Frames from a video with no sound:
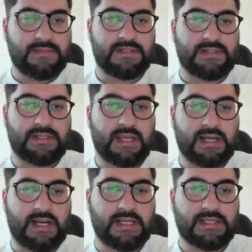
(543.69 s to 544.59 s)
Ortega
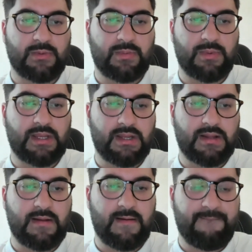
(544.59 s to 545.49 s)
has to be.
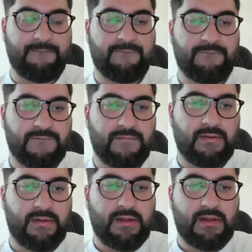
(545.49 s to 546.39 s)

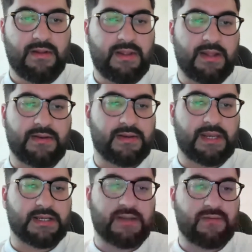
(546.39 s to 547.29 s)

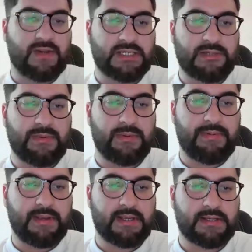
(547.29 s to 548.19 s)
Ortega definitely has to be my
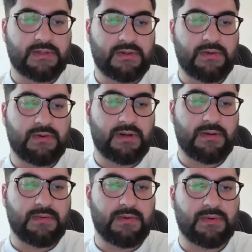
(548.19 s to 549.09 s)
pick.
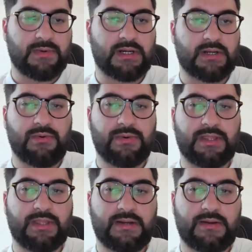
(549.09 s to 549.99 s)
So we're gonna go with
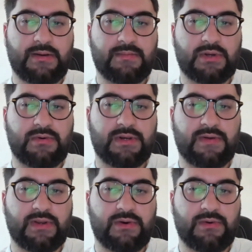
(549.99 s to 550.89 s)
that. I'm gonna
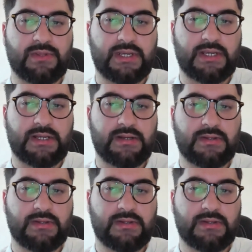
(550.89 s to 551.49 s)
definitely go with Ortega.